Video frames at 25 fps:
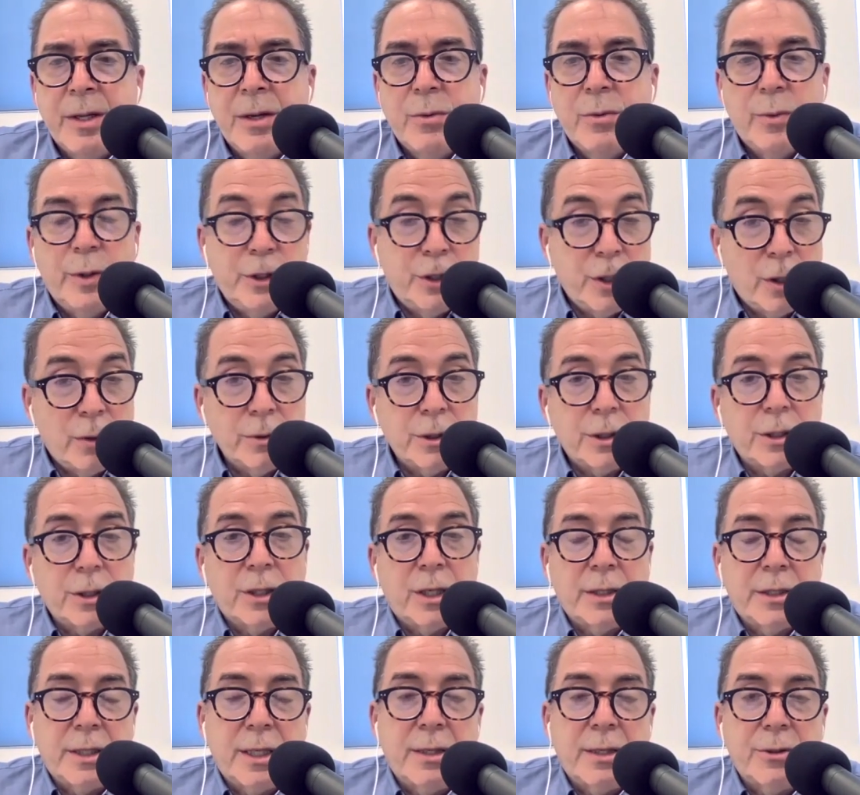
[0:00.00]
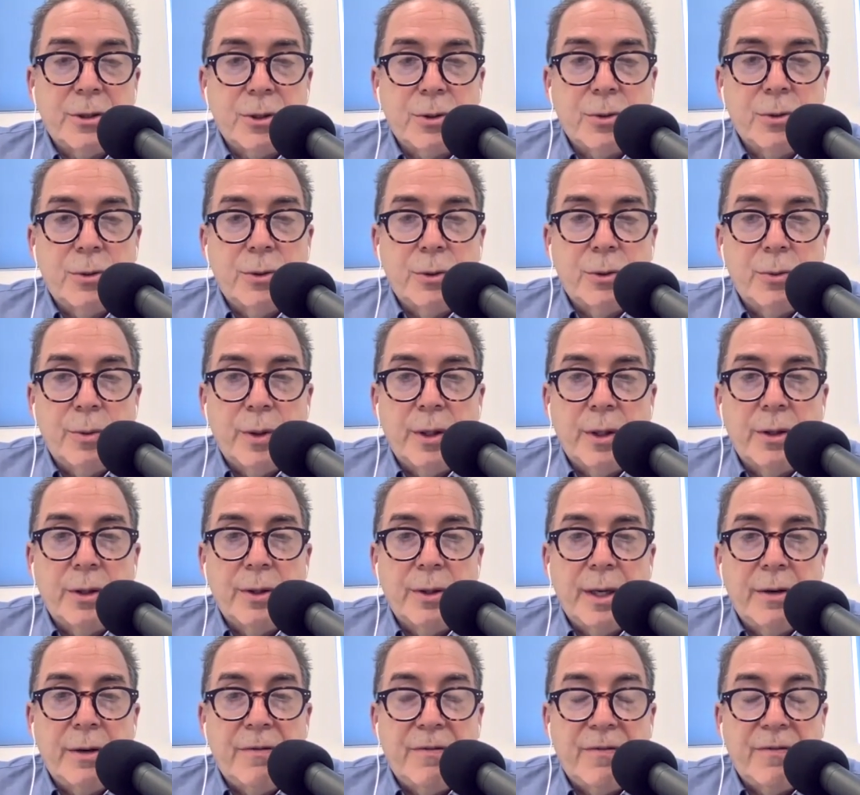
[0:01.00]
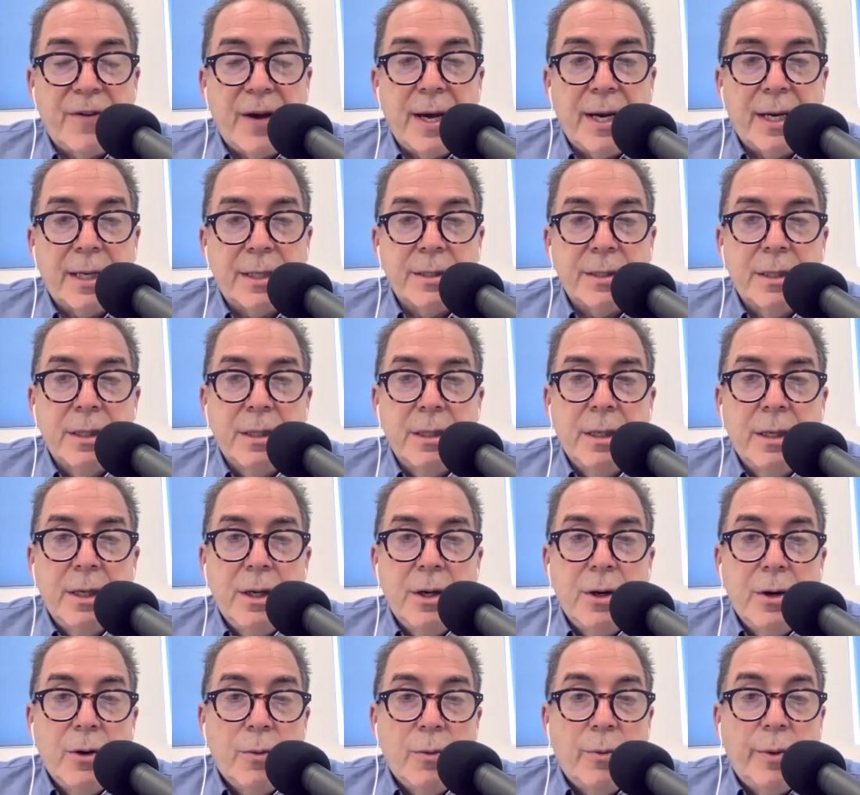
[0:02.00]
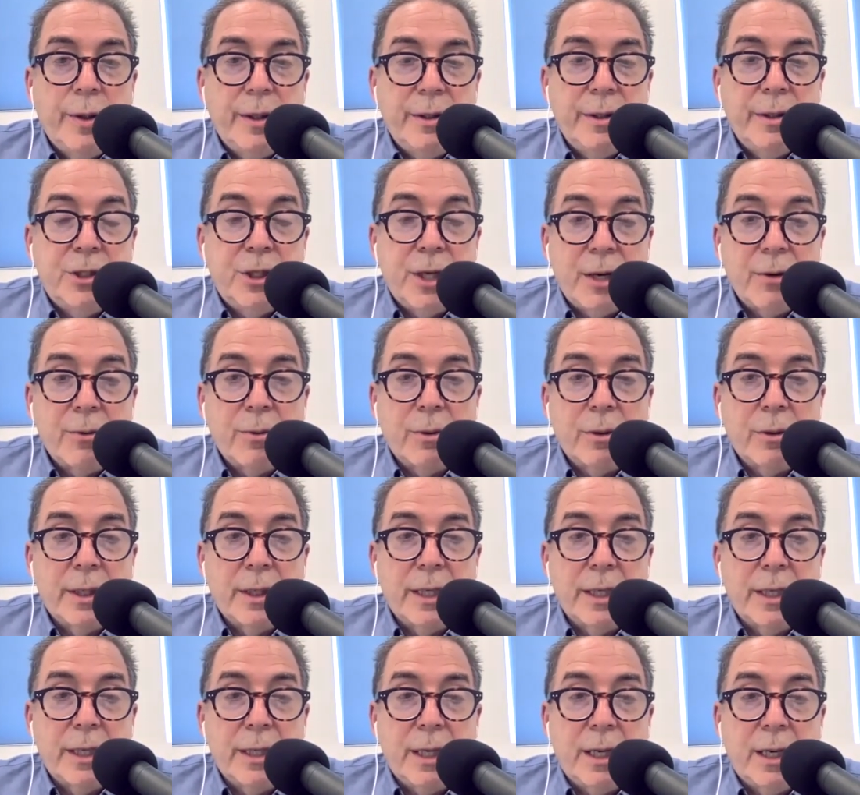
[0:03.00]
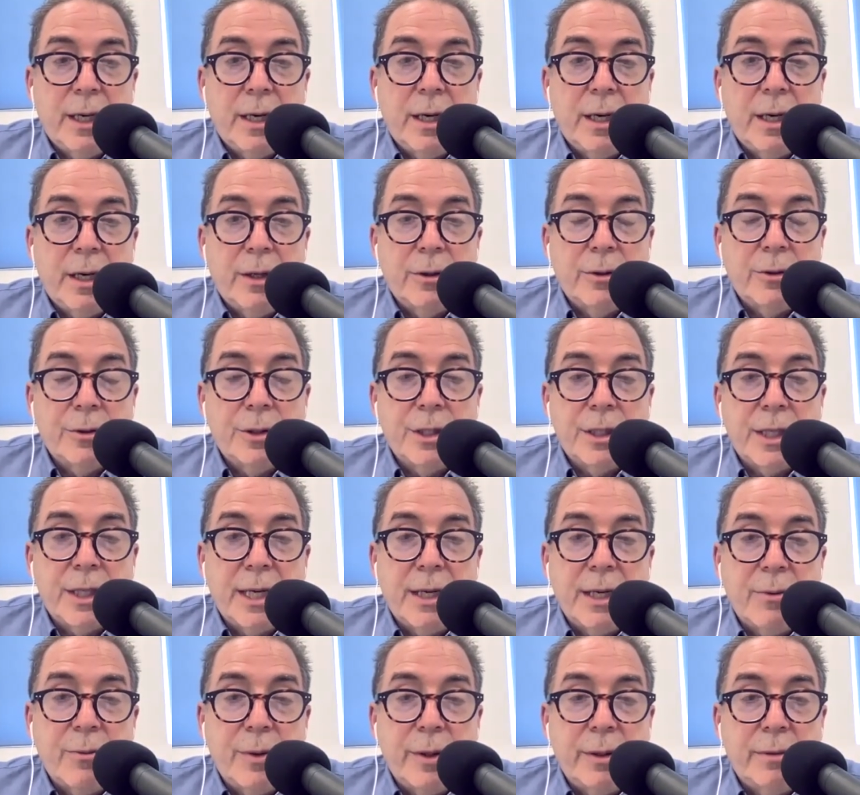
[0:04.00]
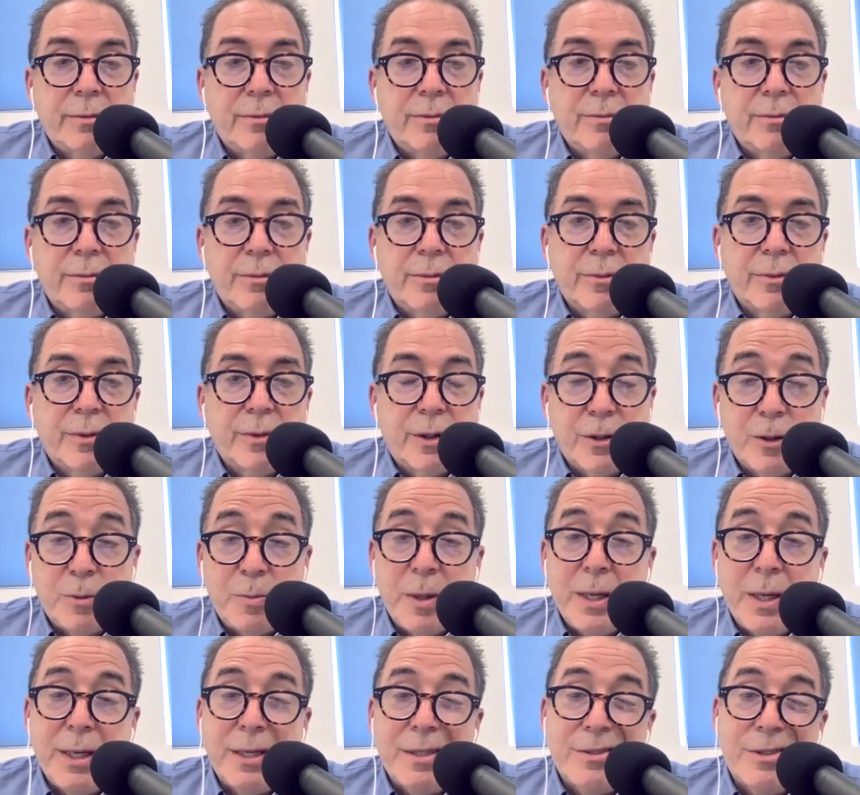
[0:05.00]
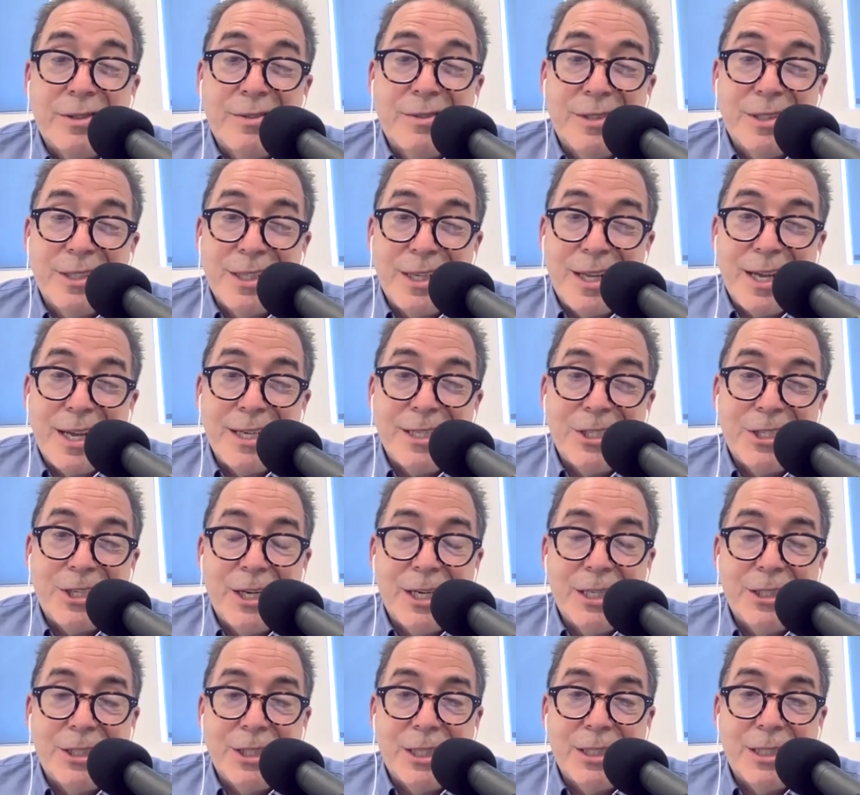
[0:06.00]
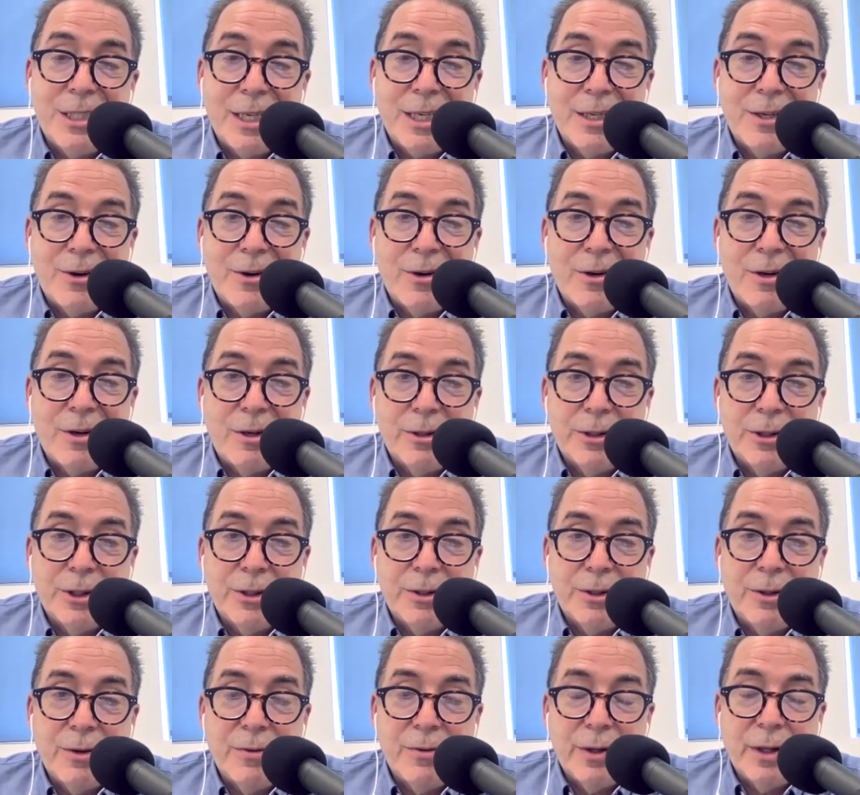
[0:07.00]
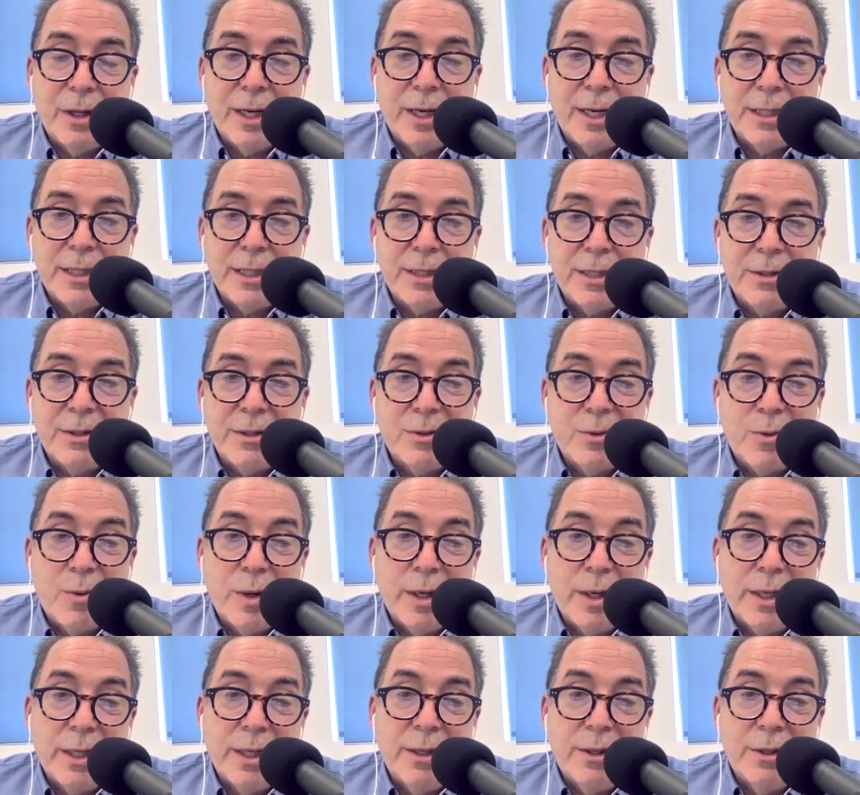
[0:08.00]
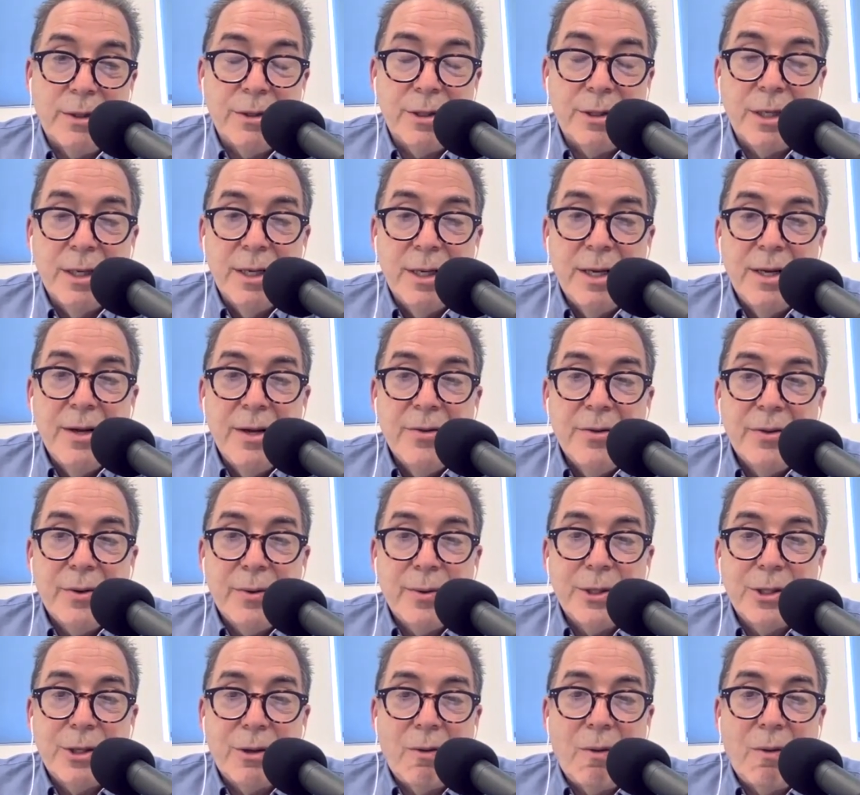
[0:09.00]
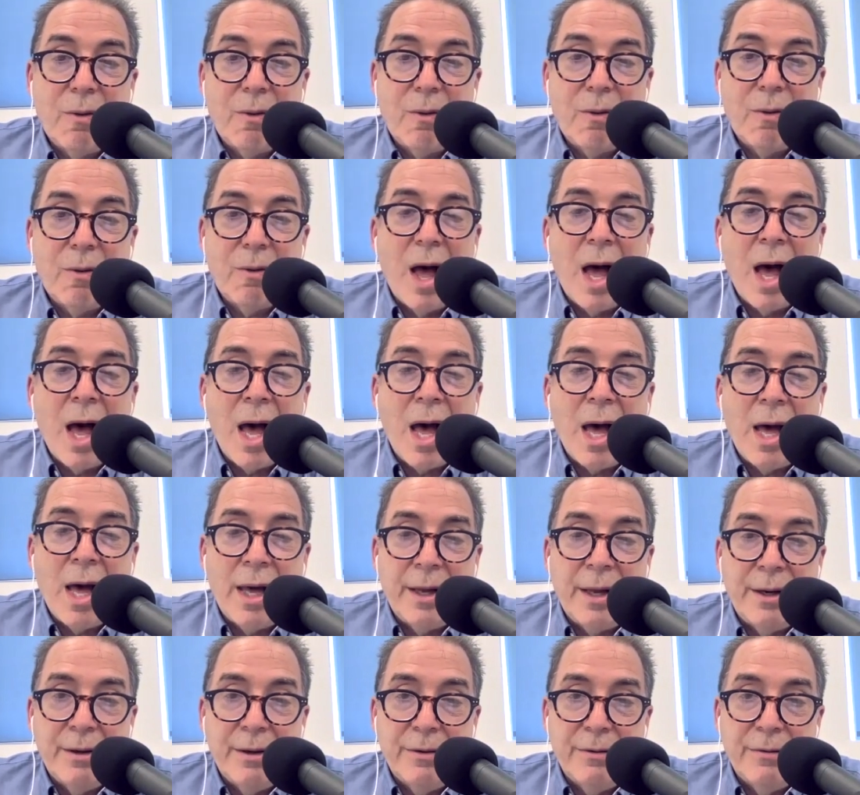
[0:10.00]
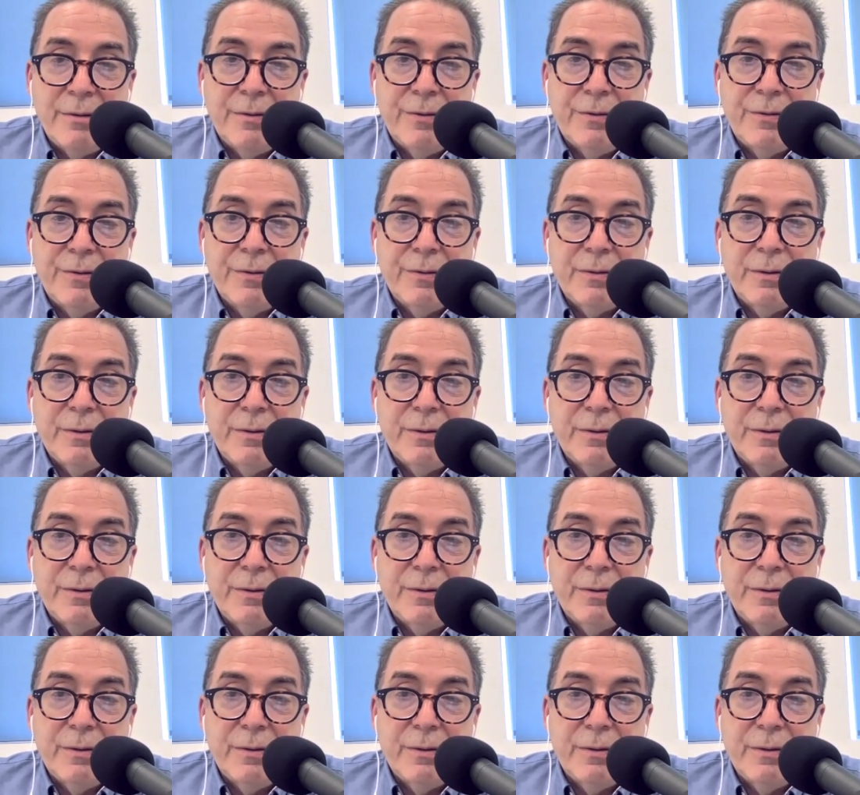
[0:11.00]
We don't shut down school in the winter. And in fact, we generally understand there's been a slight change, I'd say, in our culture over the last 20 years. There is a lot of